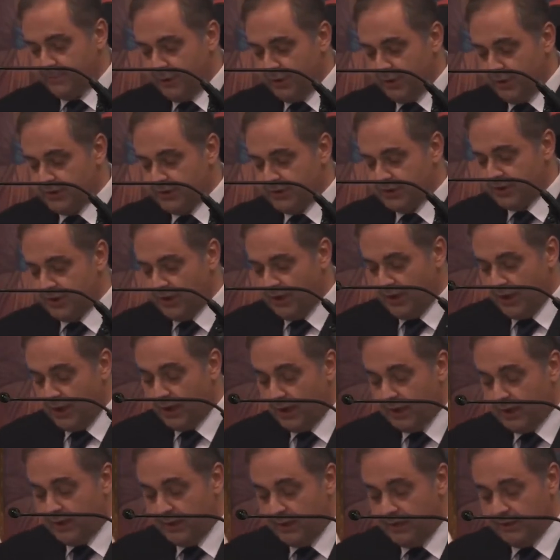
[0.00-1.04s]
a person
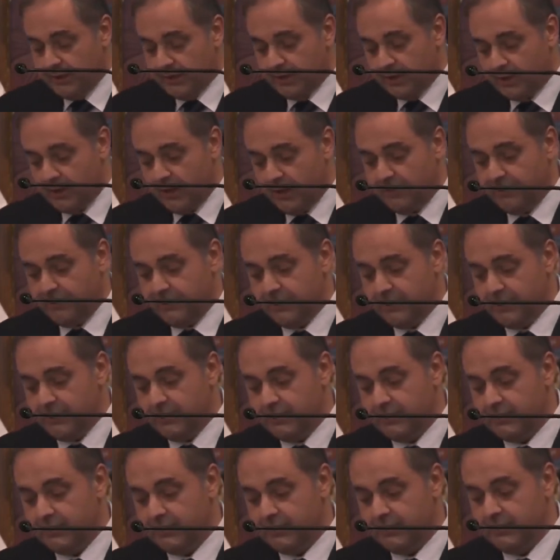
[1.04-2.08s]
lying in a
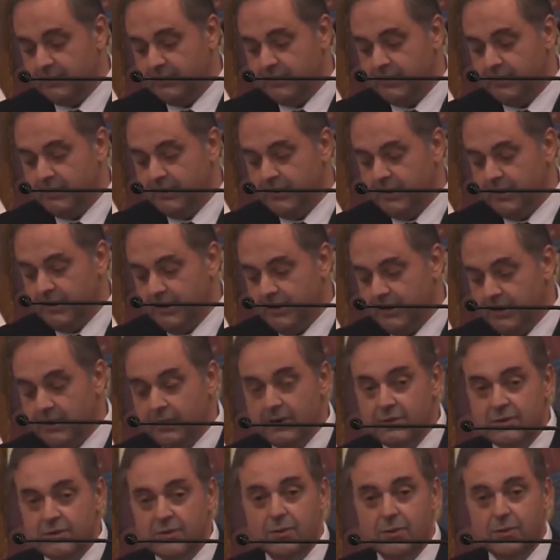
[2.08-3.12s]
coffin
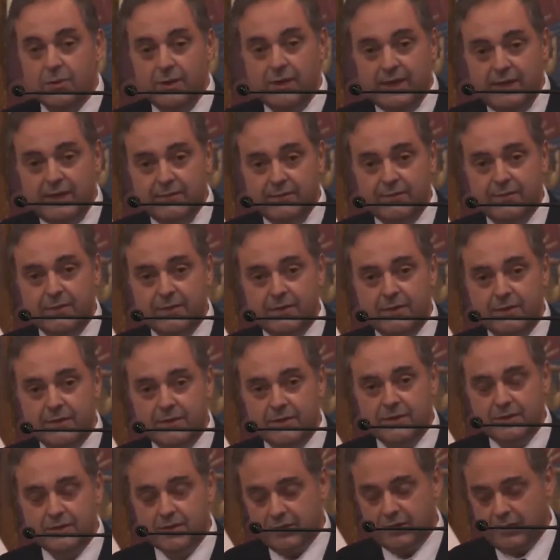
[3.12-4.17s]
to an
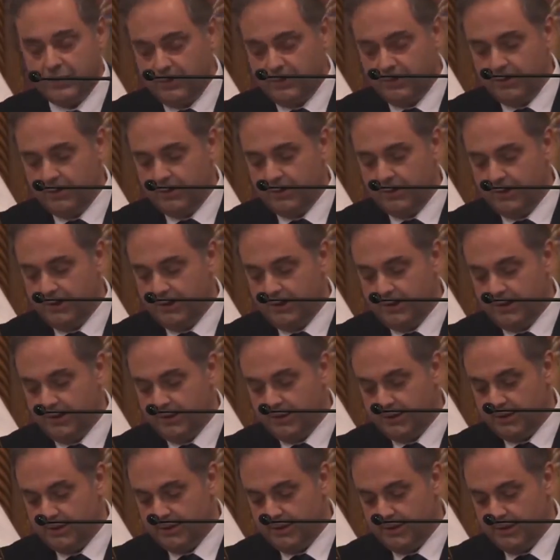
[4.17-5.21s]
infant secured
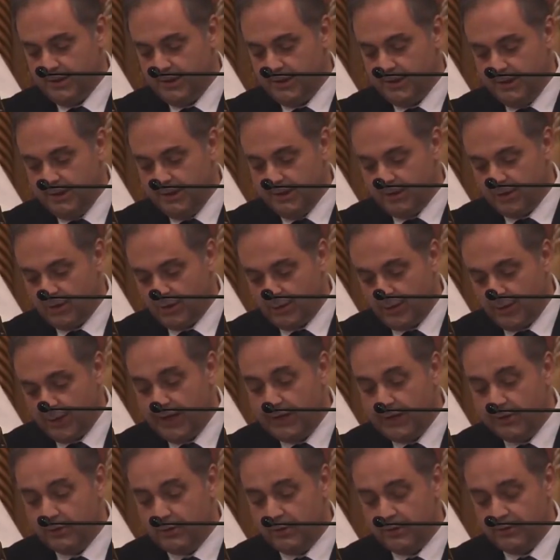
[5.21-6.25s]
in a
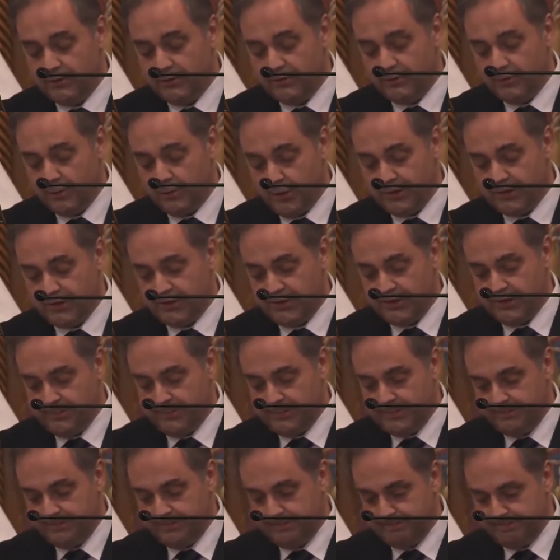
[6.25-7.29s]
cradle of worship